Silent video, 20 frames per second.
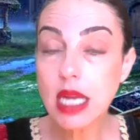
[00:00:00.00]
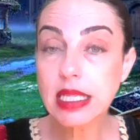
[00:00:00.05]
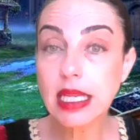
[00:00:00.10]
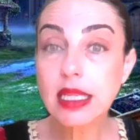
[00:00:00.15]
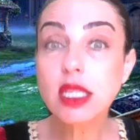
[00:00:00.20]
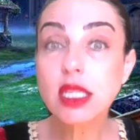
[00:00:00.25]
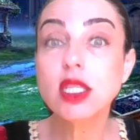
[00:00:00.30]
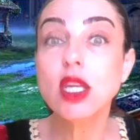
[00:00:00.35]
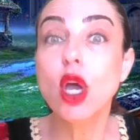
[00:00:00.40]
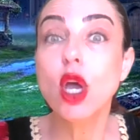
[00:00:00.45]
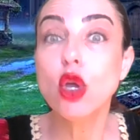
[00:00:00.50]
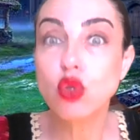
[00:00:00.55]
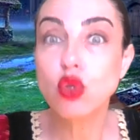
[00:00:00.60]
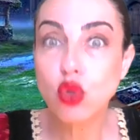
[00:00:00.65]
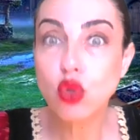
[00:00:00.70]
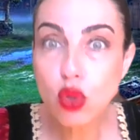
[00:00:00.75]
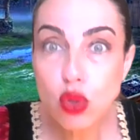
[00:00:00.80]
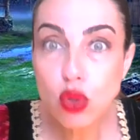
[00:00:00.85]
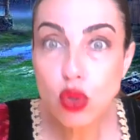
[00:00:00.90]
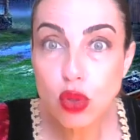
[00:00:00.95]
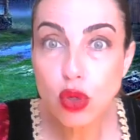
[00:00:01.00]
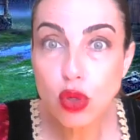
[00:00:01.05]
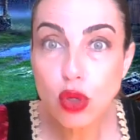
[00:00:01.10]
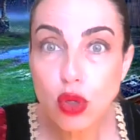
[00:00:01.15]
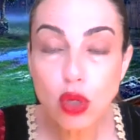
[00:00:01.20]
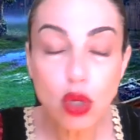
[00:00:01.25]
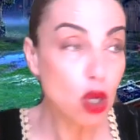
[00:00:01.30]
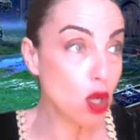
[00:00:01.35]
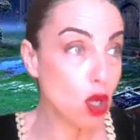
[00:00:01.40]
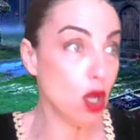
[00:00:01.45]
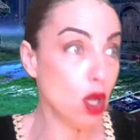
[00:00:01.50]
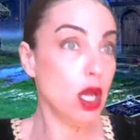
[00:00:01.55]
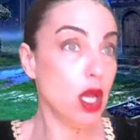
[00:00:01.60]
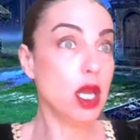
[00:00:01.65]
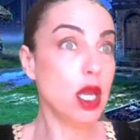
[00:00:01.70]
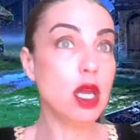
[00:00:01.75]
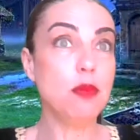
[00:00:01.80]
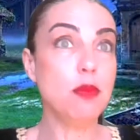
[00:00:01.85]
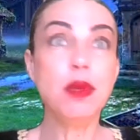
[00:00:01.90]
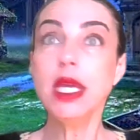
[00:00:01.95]
you ask me why, because
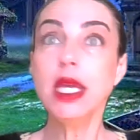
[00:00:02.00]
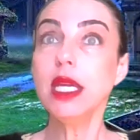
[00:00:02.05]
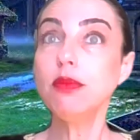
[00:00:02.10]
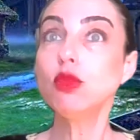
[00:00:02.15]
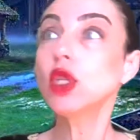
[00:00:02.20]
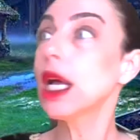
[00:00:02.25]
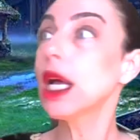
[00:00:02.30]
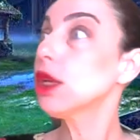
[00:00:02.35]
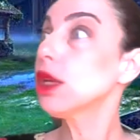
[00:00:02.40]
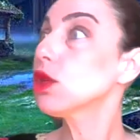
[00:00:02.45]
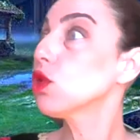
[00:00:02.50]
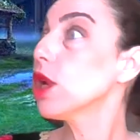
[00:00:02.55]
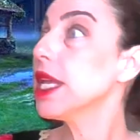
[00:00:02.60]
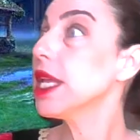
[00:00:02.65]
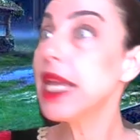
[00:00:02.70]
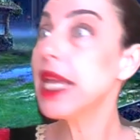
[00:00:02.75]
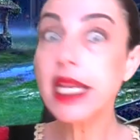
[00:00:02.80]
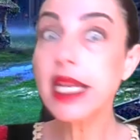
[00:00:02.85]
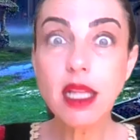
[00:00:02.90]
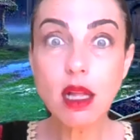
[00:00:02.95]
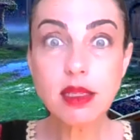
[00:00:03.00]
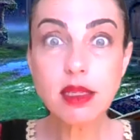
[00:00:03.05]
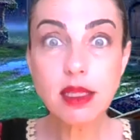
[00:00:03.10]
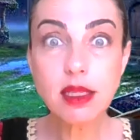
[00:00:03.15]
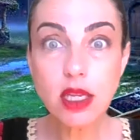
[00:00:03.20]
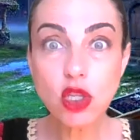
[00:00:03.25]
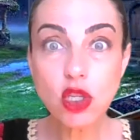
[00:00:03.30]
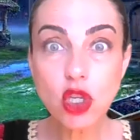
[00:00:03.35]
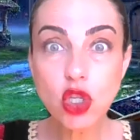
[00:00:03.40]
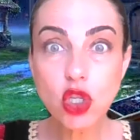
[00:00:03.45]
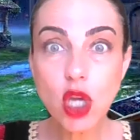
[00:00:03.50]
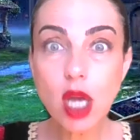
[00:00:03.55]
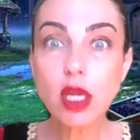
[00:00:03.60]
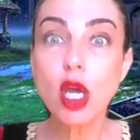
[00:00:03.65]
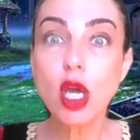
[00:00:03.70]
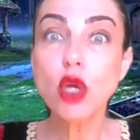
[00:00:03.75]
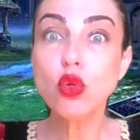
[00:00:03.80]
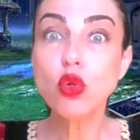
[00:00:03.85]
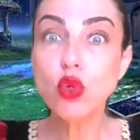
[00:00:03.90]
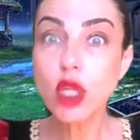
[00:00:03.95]
from now on, she will live under the ground
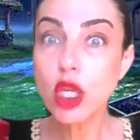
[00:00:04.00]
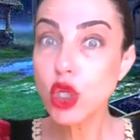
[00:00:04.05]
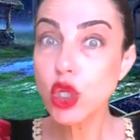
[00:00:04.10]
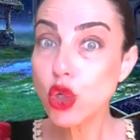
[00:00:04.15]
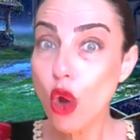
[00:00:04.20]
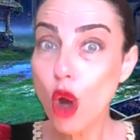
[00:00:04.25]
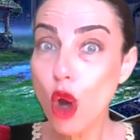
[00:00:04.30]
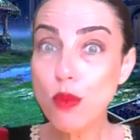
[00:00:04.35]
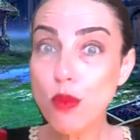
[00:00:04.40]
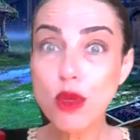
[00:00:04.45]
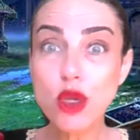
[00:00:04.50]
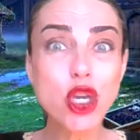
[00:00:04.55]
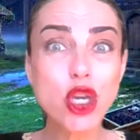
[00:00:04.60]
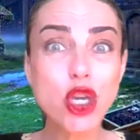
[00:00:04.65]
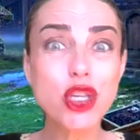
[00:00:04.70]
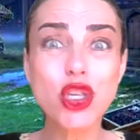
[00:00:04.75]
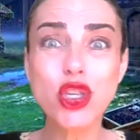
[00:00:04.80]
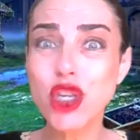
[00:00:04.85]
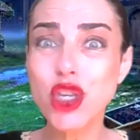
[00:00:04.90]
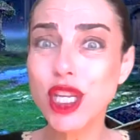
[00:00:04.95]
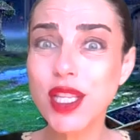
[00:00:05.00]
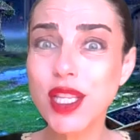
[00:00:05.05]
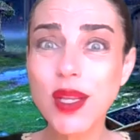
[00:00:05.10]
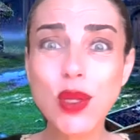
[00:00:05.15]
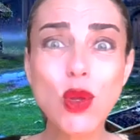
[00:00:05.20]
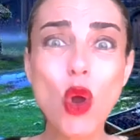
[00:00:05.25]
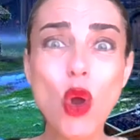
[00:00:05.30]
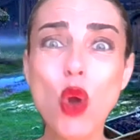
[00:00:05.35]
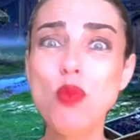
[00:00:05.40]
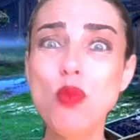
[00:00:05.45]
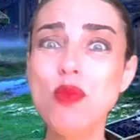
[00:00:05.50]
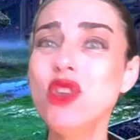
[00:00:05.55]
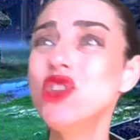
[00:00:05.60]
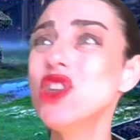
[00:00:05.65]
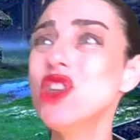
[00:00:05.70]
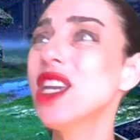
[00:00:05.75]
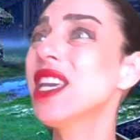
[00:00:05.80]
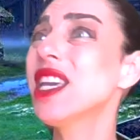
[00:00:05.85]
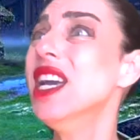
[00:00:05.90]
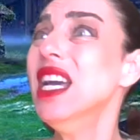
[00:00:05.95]
and she will not be able to see the
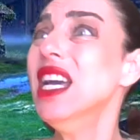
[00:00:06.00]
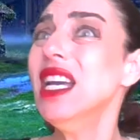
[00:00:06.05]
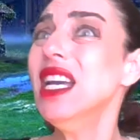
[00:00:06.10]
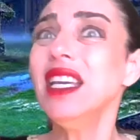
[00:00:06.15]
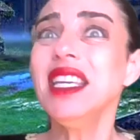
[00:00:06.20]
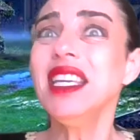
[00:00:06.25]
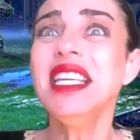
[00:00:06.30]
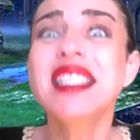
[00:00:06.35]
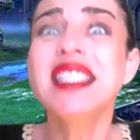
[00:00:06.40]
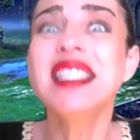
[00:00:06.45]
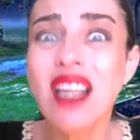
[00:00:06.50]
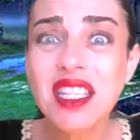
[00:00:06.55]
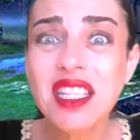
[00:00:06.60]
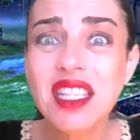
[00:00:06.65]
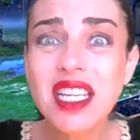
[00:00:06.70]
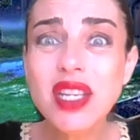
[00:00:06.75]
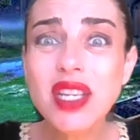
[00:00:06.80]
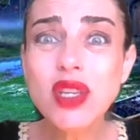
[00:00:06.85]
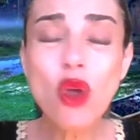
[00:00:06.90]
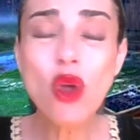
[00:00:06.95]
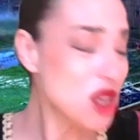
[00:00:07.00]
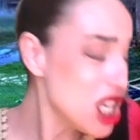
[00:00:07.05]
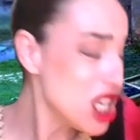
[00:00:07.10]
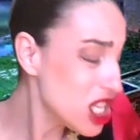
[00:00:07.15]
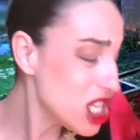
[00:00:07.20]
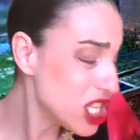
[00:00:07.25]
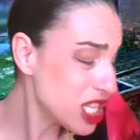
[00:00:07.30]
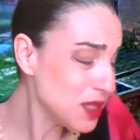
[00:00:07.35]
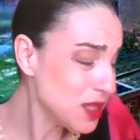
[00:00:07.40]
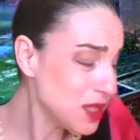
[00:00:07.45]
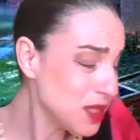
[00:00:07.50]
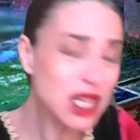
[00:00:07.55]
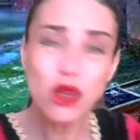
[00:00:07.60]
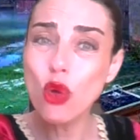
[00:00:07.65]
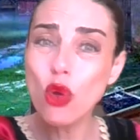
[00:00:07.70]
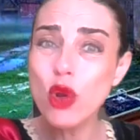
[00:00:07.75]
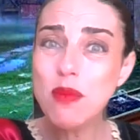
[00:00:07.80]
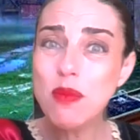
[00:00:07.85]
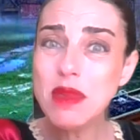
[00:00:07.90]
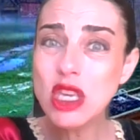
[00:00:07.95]
sun, see the
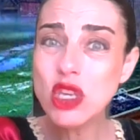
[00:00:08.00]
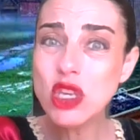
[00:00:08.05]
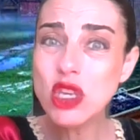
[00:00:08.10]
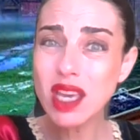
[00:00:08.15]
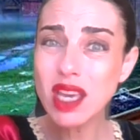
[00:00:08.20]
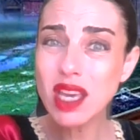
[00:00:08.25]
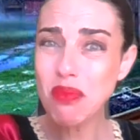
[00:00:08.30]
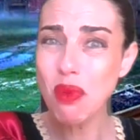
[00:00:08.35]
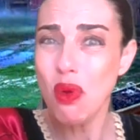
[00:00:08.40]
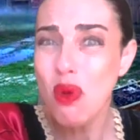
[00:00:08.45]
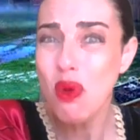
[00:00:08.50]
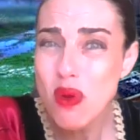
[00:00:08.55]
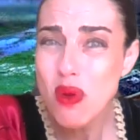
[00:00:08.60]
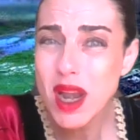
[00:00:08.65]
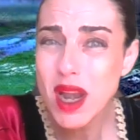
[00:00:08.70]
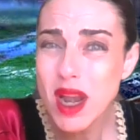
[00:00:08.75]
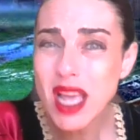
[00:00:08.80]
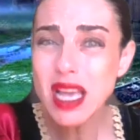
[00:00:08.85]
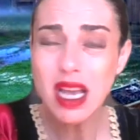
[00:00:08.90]
people, and she will not able to